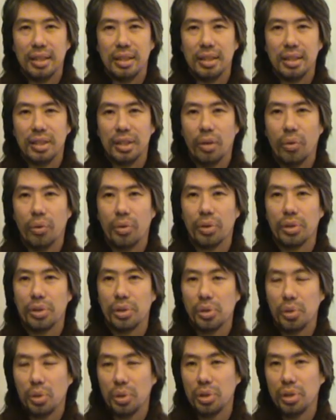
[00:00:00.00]
So, on the
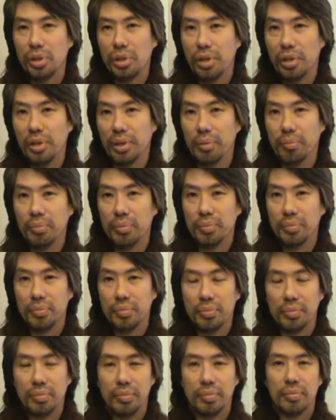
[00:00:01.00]
short term,
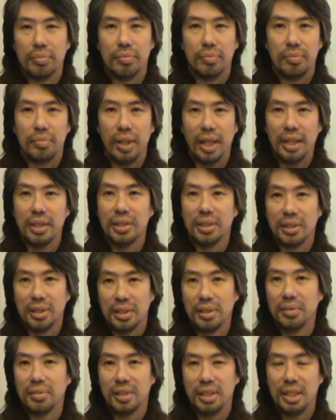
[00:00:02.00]
yes,
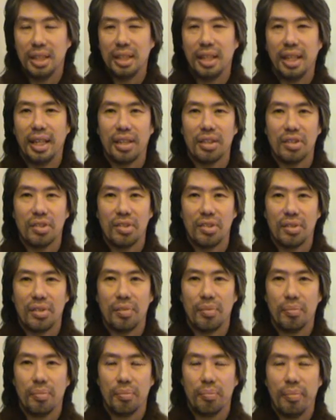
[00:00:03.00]
sin has
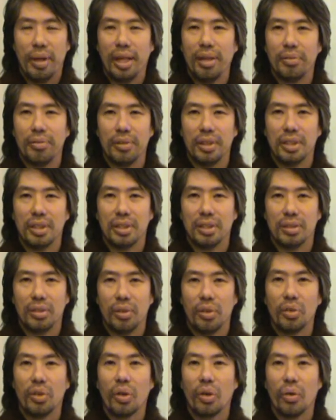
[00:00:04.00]
benefits.
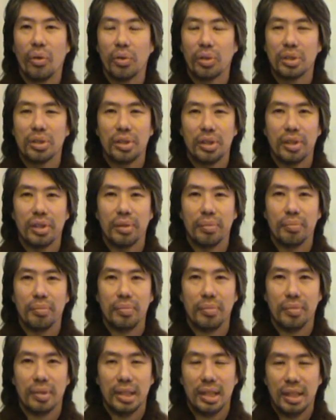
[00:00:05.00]
On the long term,
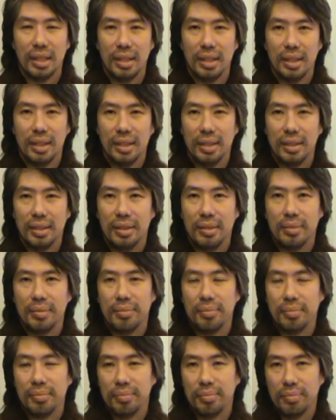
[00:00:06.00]

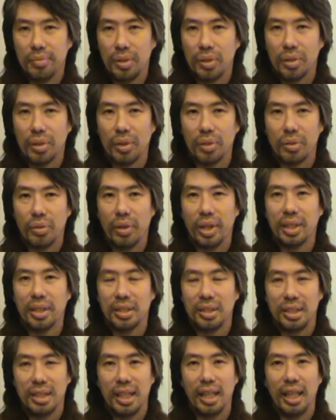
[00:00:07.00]
you're going to hit a
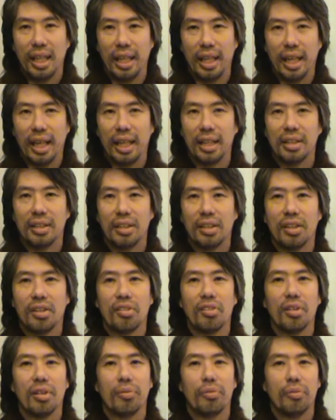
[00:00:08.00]
ceiling, and it
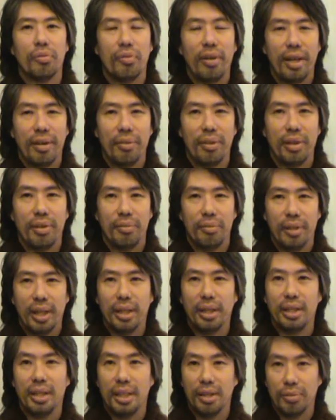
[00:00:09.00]
is a very,
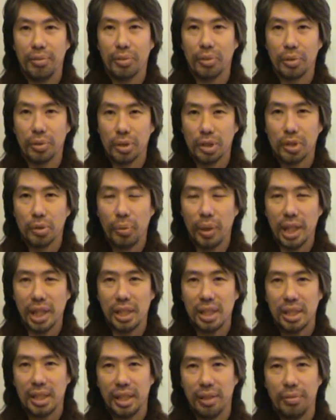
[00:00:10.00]
very difficult switch
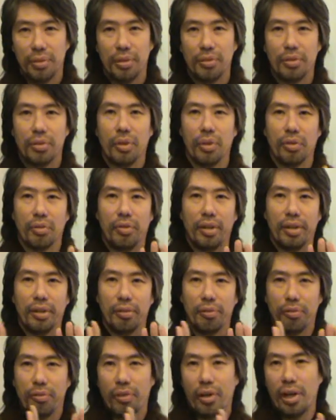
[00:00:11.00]
if you've gone very
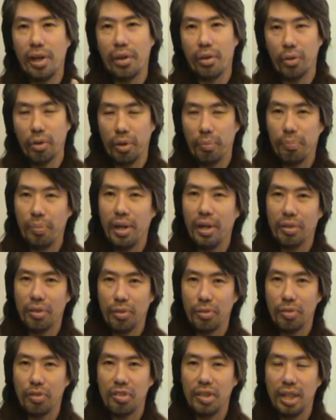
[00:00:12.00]
far on the path
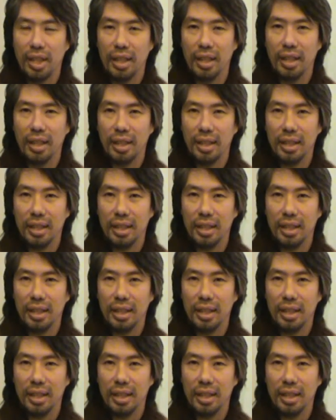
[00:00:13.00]
of sin